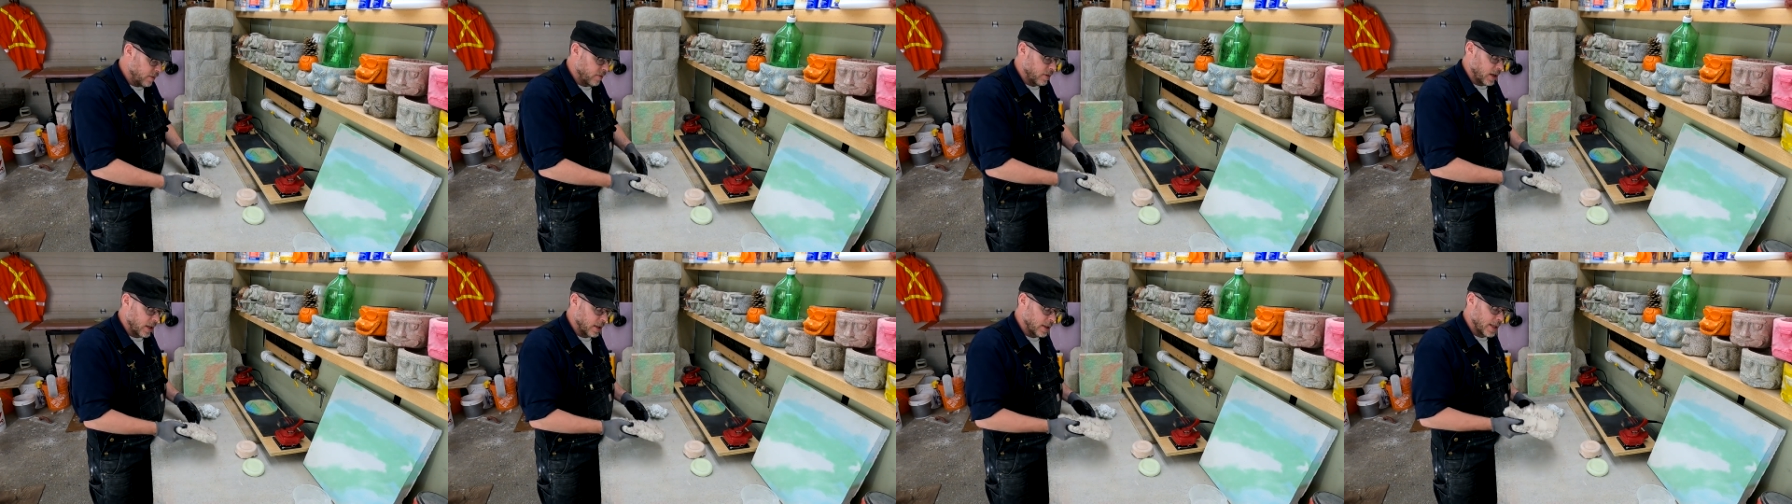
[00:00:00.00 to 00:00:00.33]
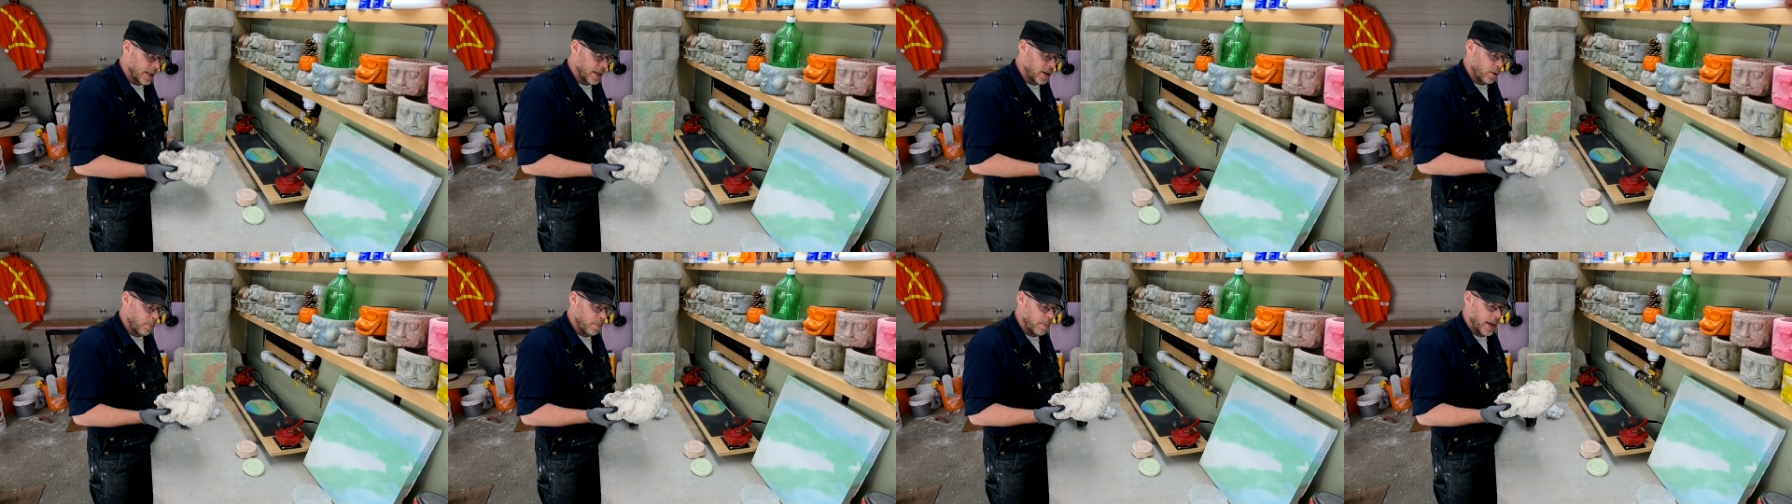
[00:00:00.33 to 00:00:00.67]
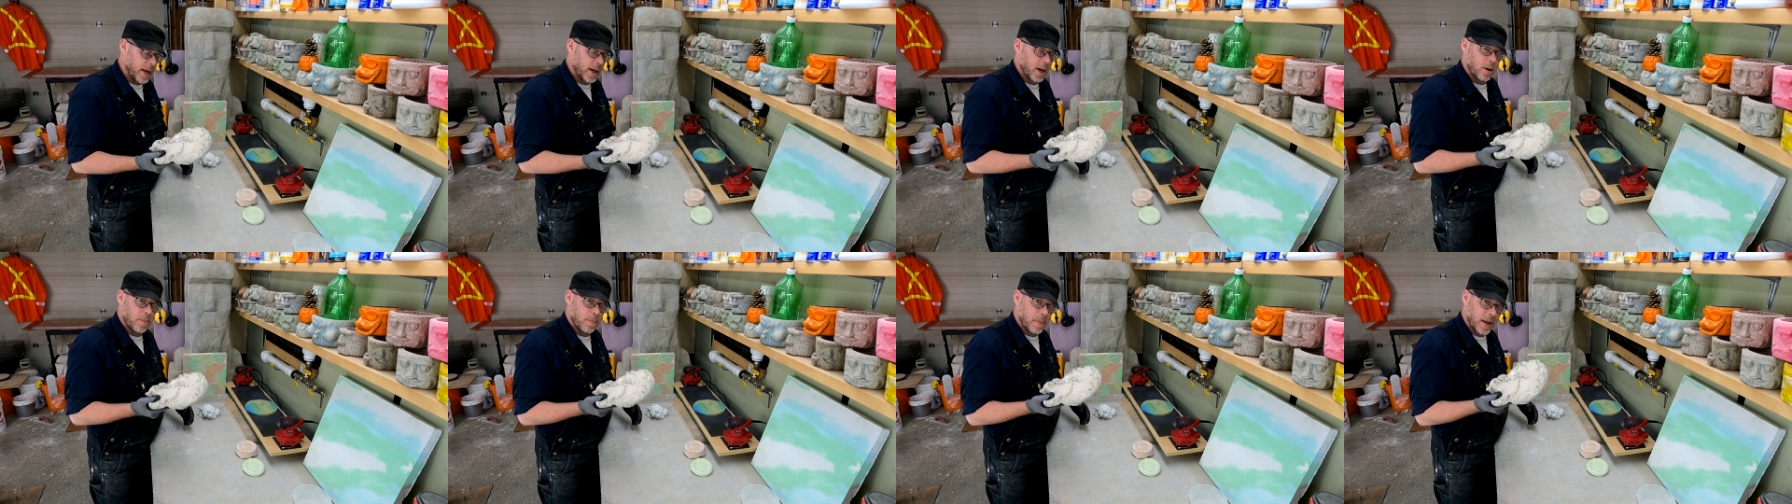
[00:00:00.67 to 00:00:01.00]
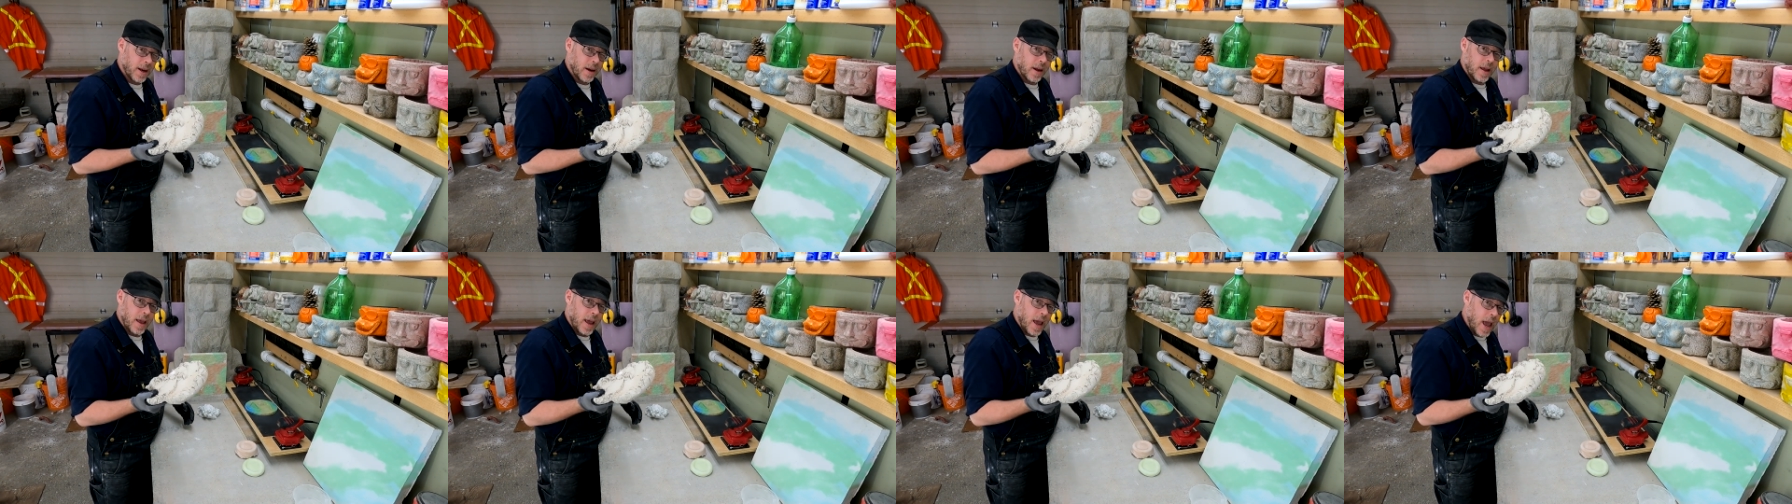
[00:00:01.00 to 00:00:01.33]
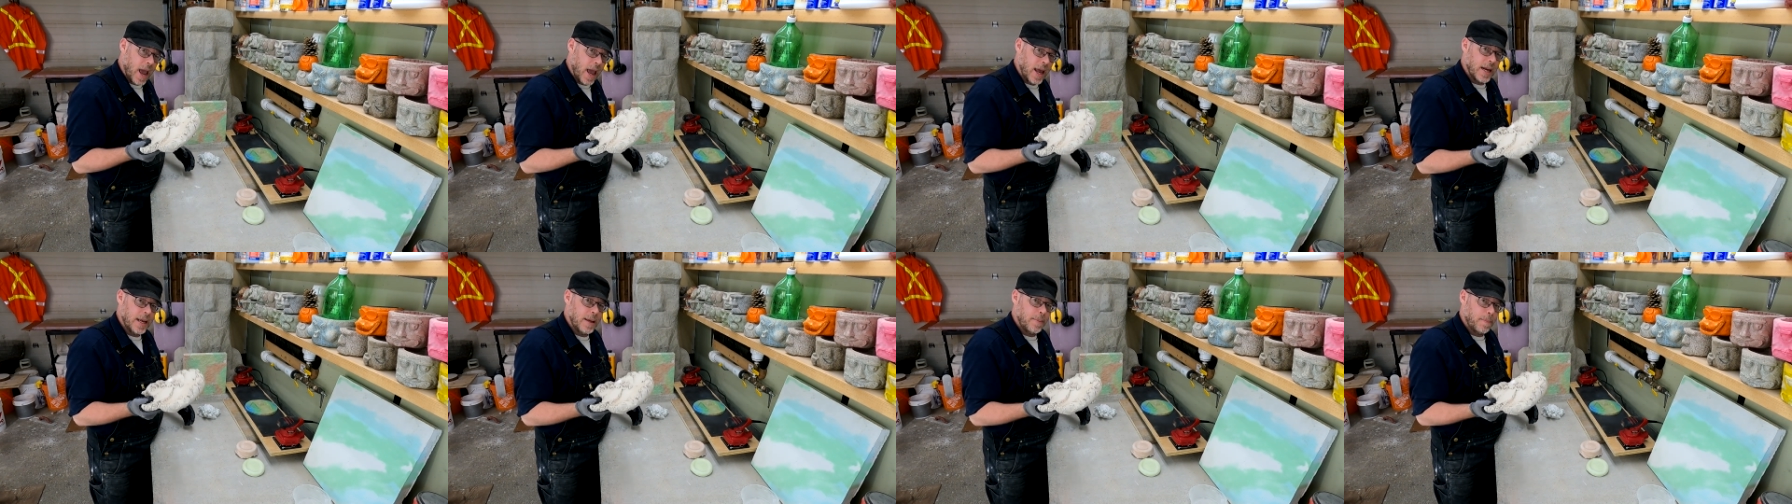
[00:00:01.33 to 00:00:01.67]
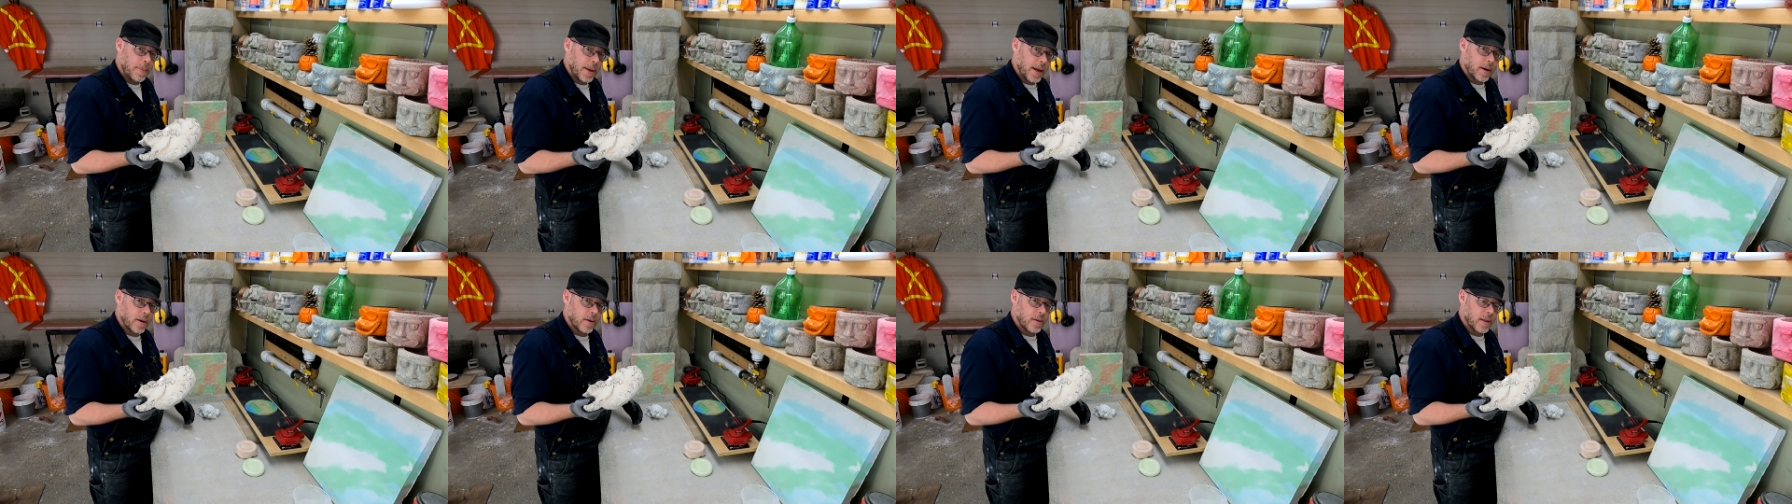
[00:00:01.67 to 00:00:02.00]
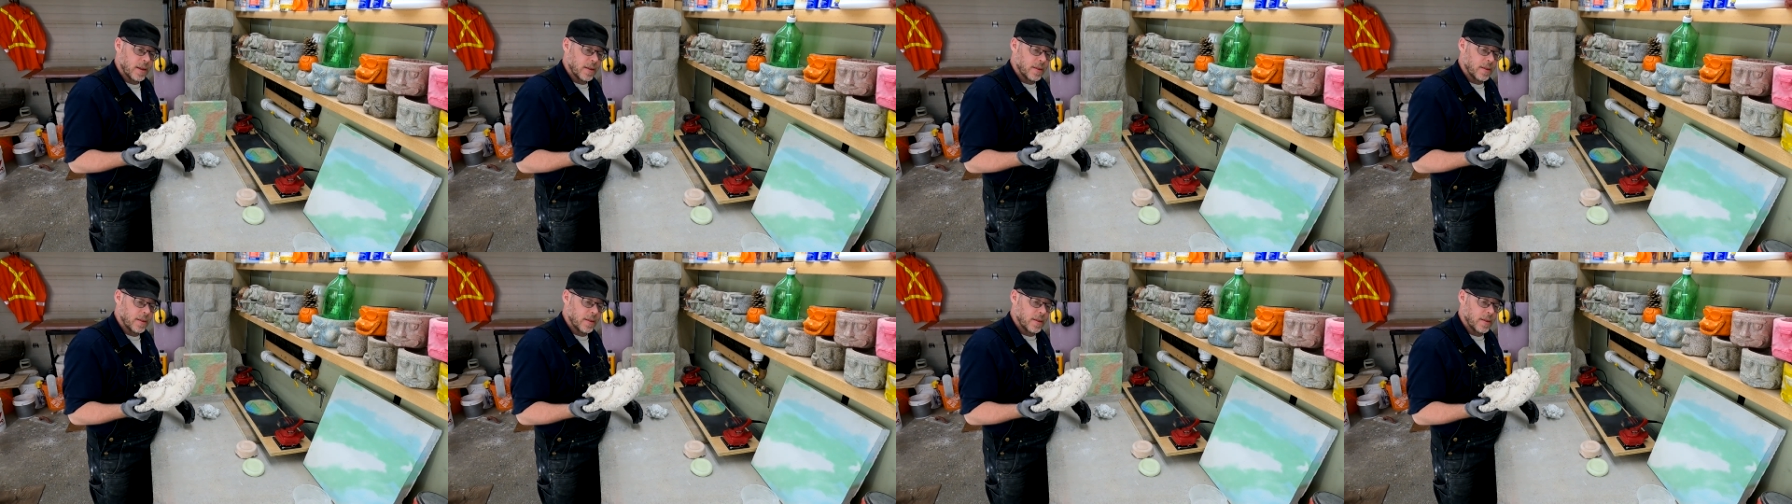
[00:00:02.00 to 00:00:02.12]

even a little bigger, but any bigger